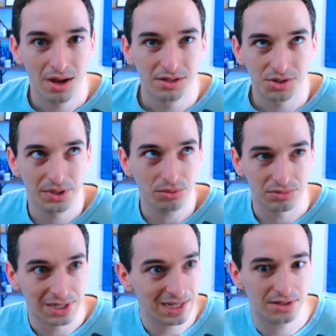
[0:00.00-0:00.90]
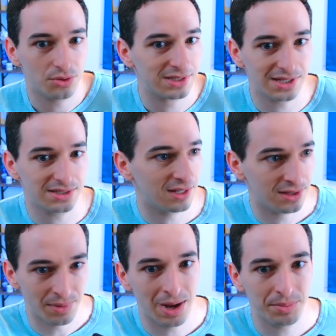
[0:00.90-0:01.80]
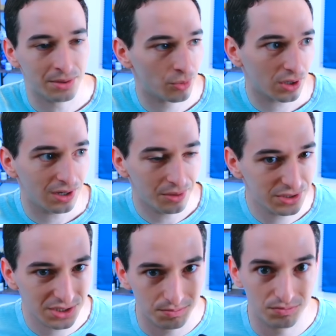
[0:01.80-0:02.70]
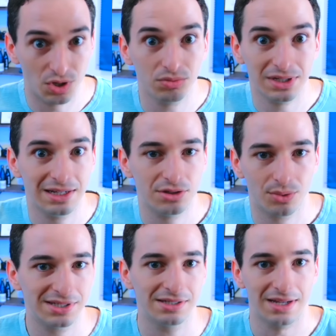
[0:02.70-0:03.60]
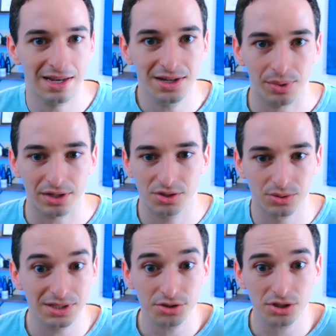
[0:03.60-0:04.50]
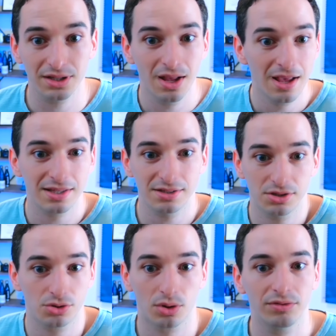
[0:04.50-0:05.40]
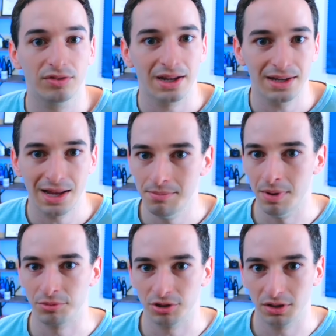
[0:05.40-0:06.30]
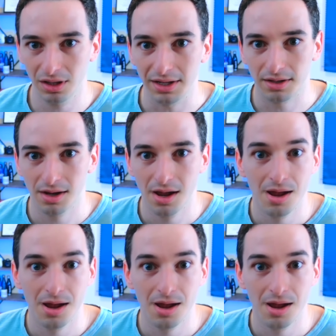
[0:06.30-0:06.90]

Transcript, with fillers: So we don't need it to exist in the map anymore, and we just don't need it to exist anywhere. So essentially, this is sort of like a memory leak.